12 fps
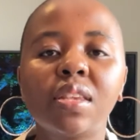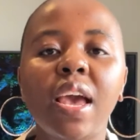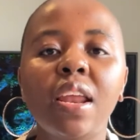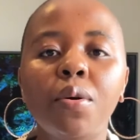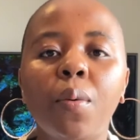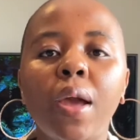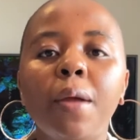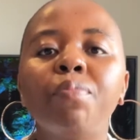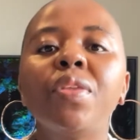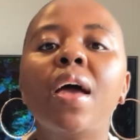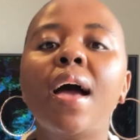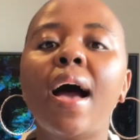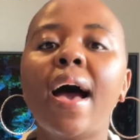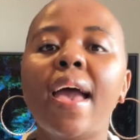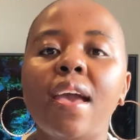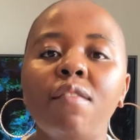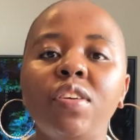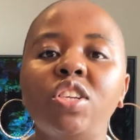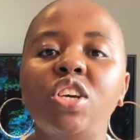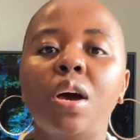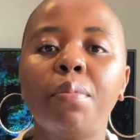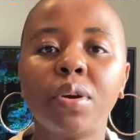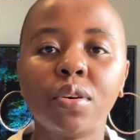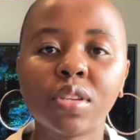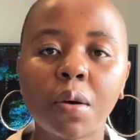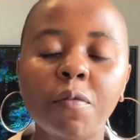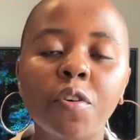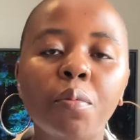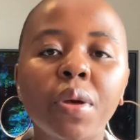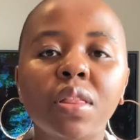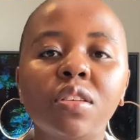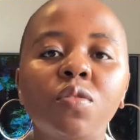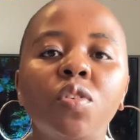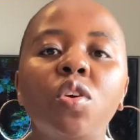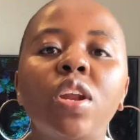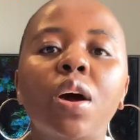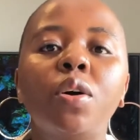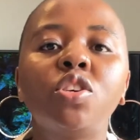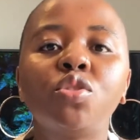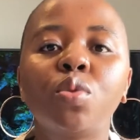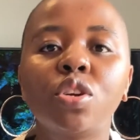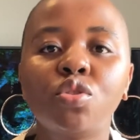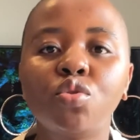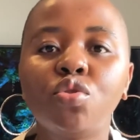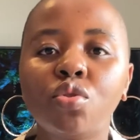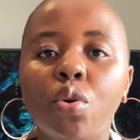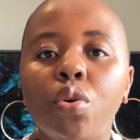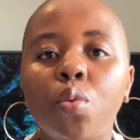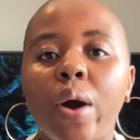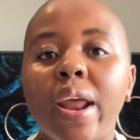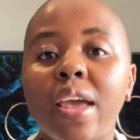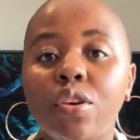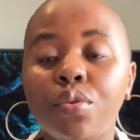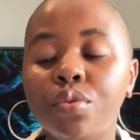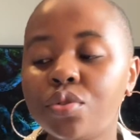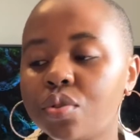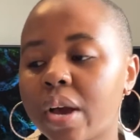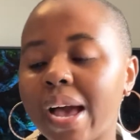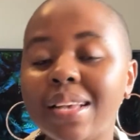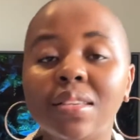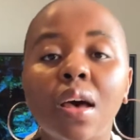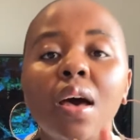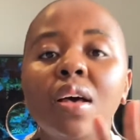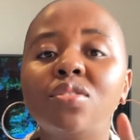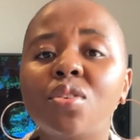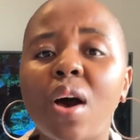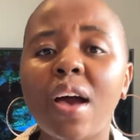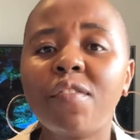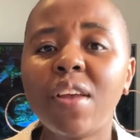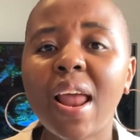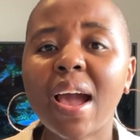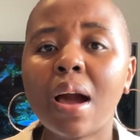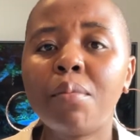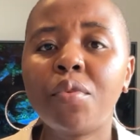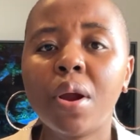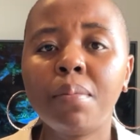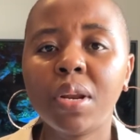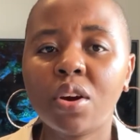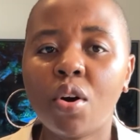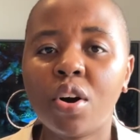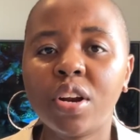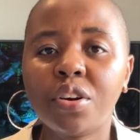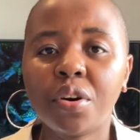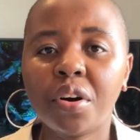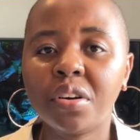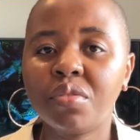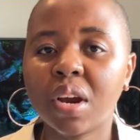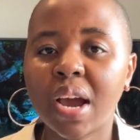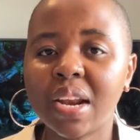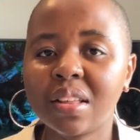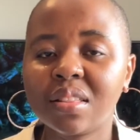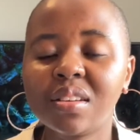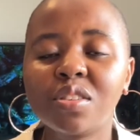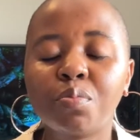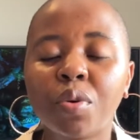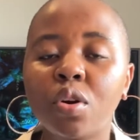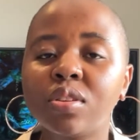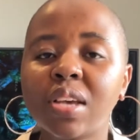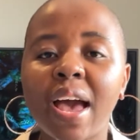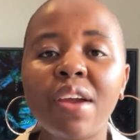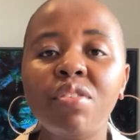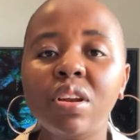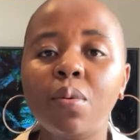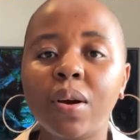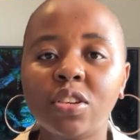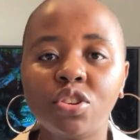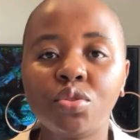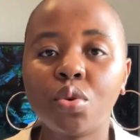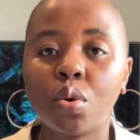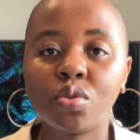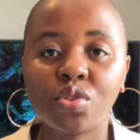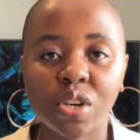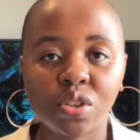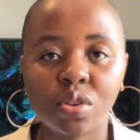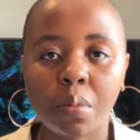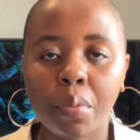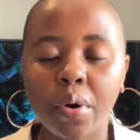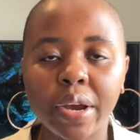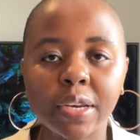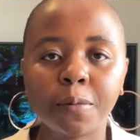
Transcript: Anyway, I have it here because I'm filming this video now. I just wanted to show you what I use, you guys. So I feel like I'm rambling on and on regarding this, because I really wanted to go straight to the point.